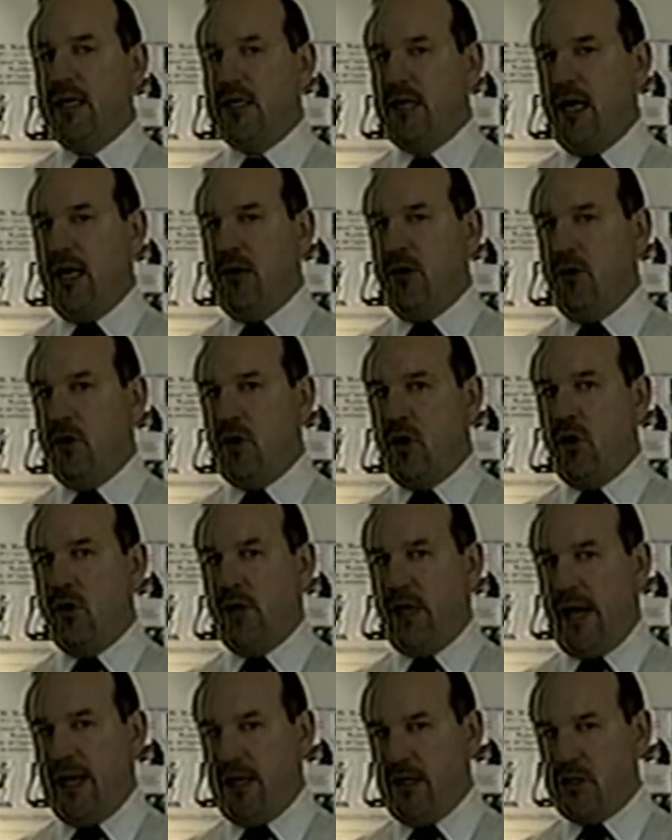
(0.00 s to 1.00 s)

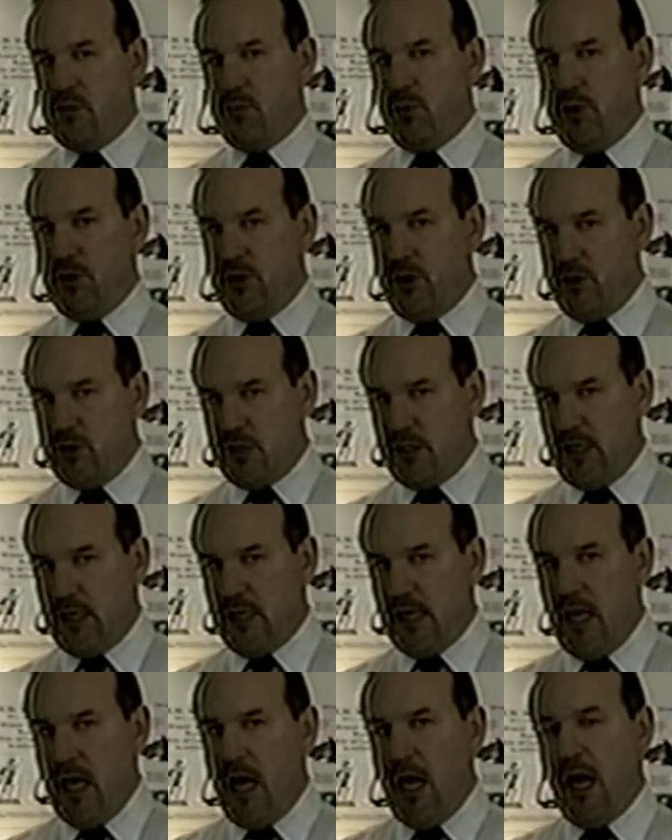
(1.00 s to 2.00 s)
enterocolitis
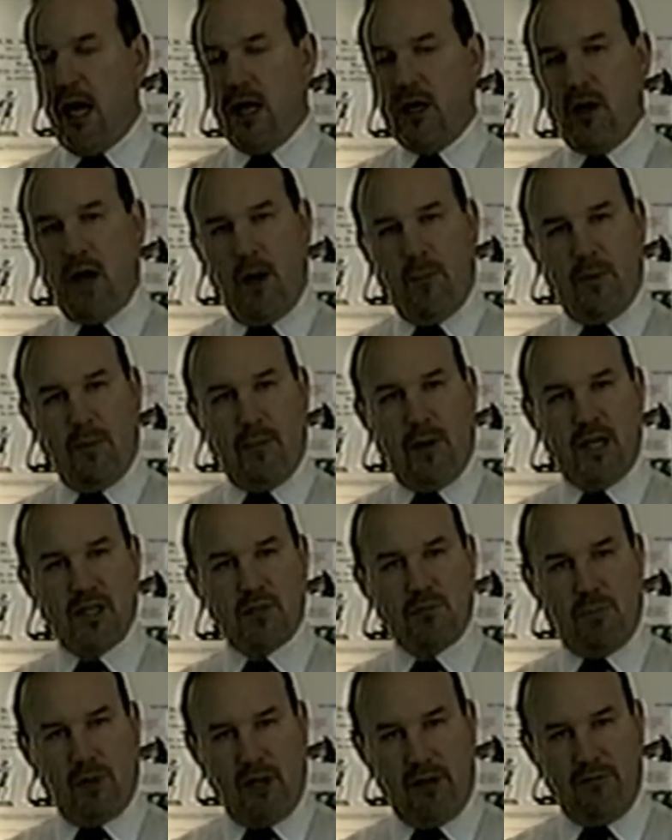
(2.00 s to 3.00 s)
producing a
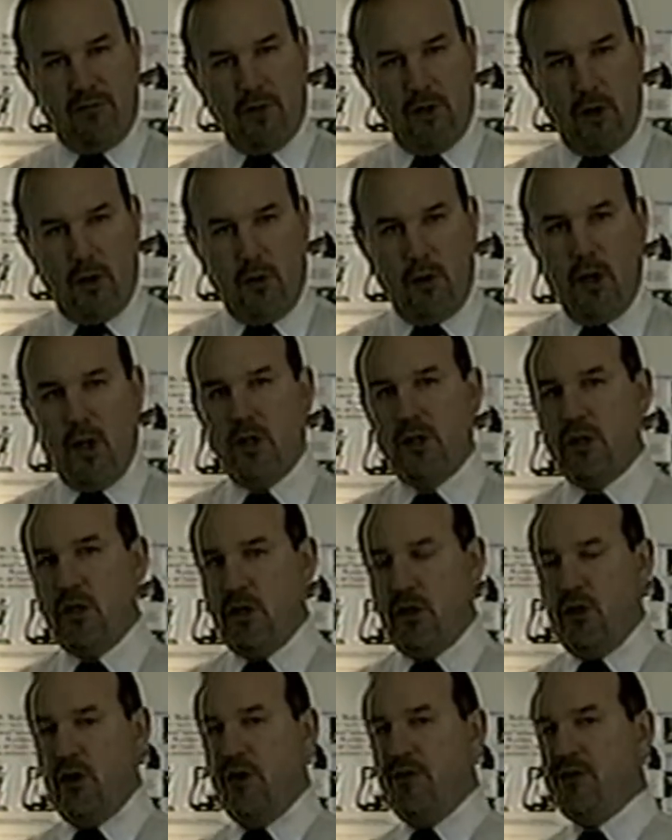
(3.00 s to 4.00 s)
compromised blood flow to
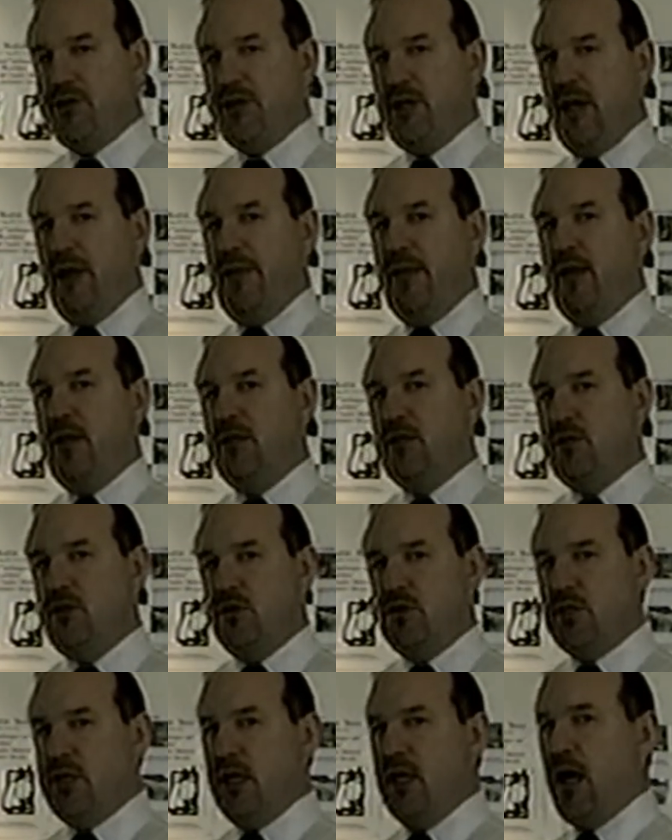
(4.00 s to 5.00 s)
the hooves and then
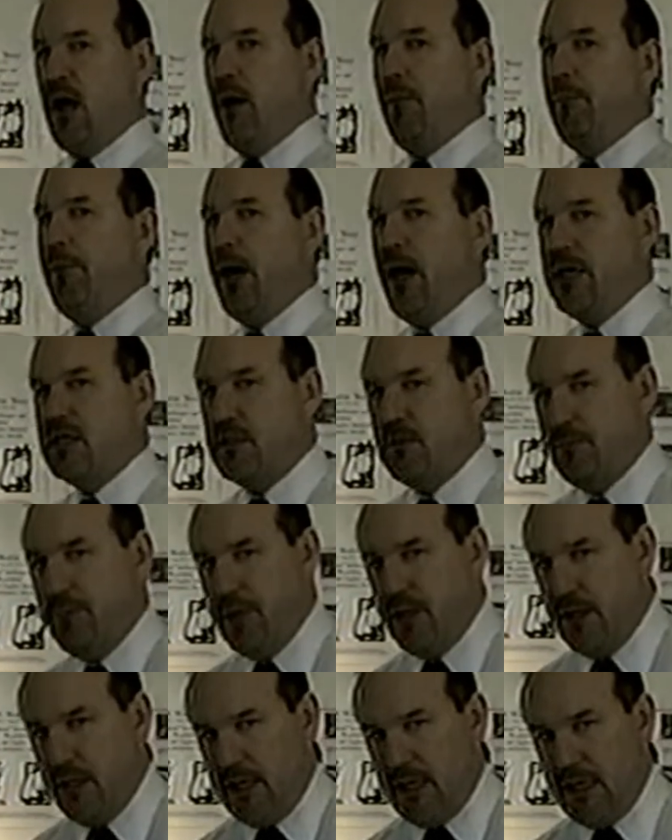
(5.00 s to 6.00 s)
inducing a
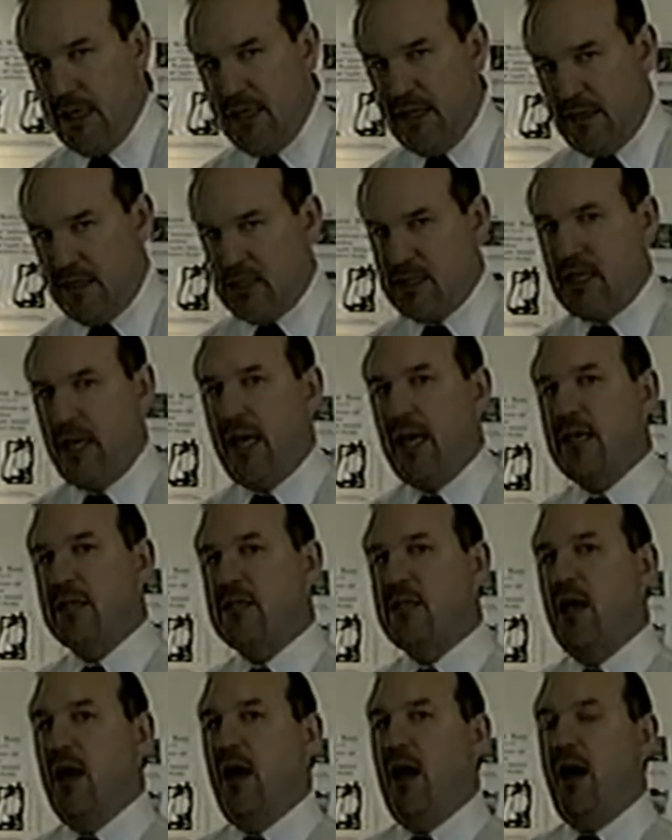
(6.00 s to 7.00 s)
possibility, in this
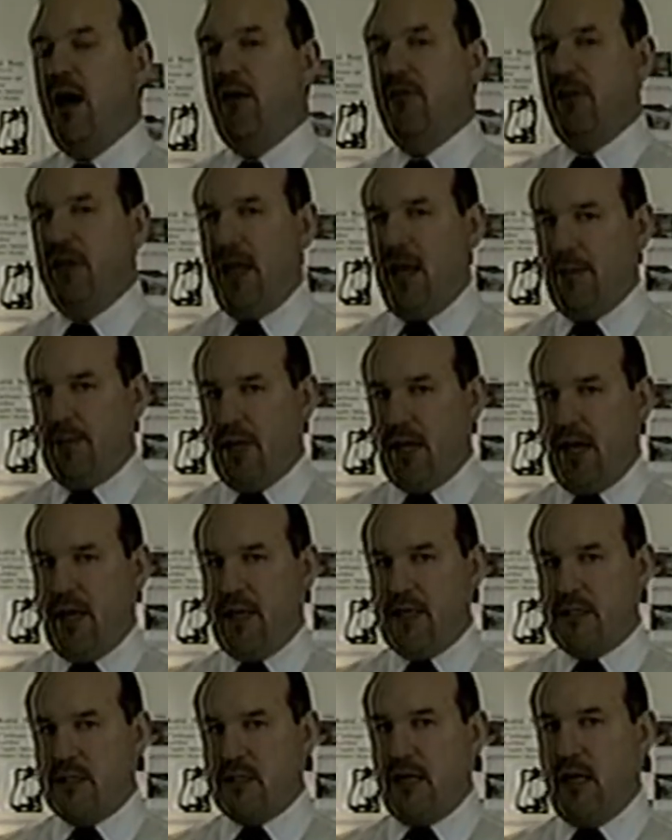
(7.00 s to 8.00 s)
case, of
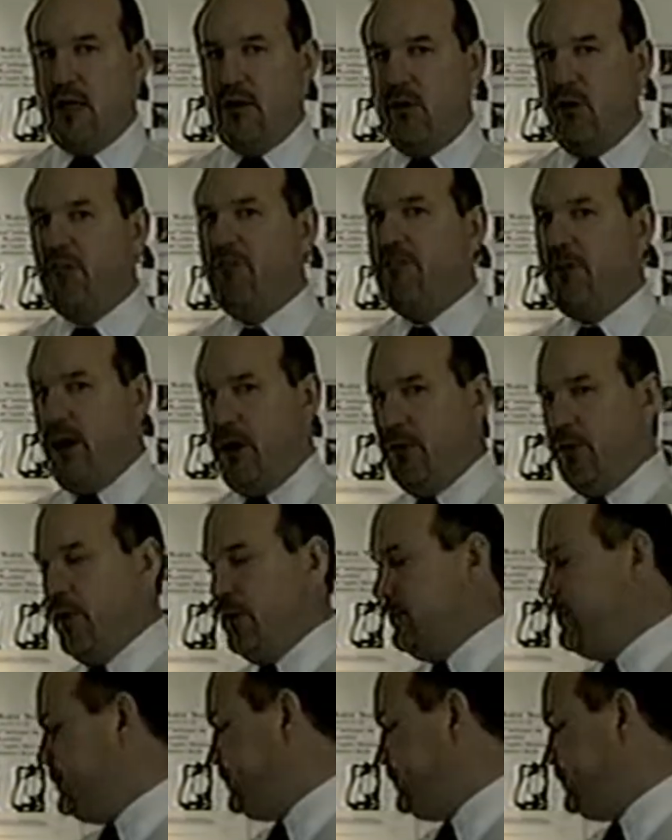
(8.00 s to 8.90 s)
laminitis and or founder.